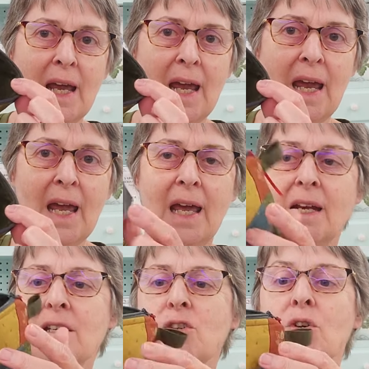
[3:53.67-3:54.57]

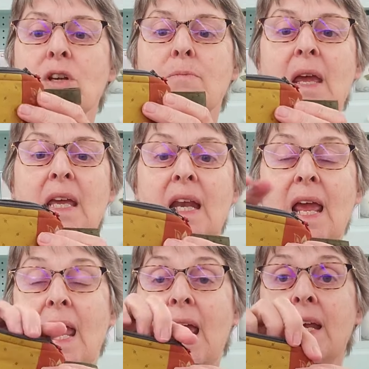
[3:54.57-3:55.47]
and you can make it
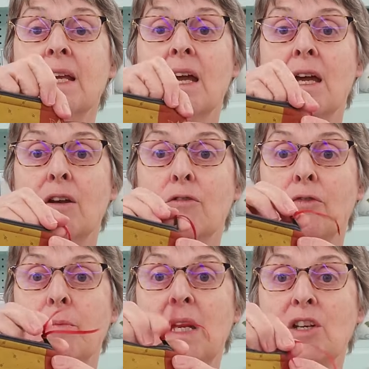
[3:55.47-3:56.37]
any kind of
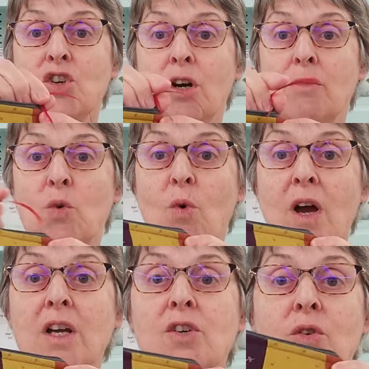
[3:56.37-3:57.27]
mini charm you want,